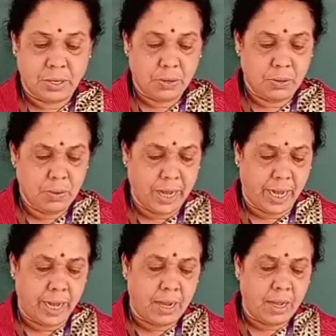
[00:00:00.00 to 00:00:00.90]

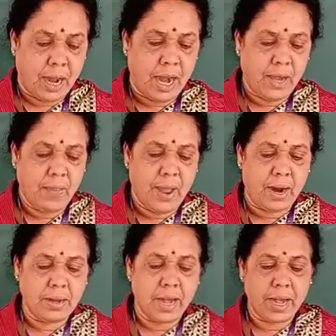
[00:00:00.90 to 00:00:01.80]
Okay, and they
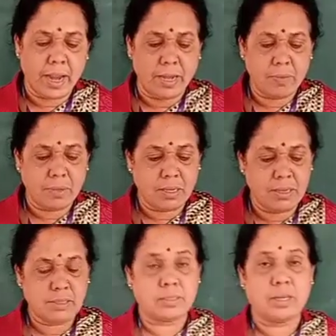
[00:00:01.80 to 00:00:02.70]
hunted
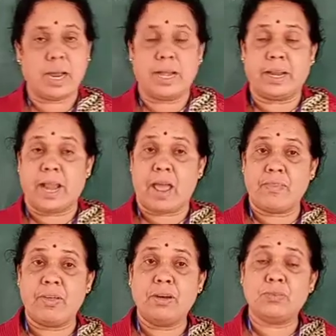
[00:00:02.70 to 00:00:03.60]
animals and
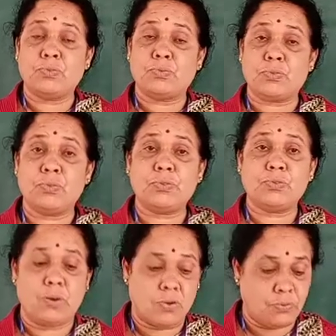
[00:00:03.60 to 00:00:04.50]
gathered
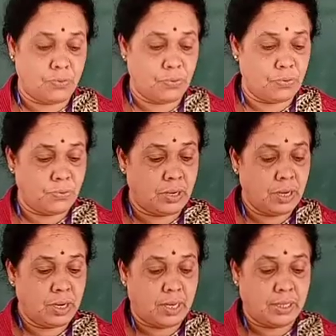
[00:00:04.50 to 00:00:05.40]
fruits for
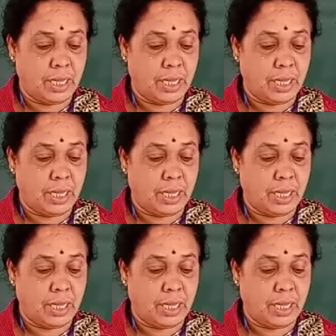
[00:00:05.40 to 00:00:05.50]
food.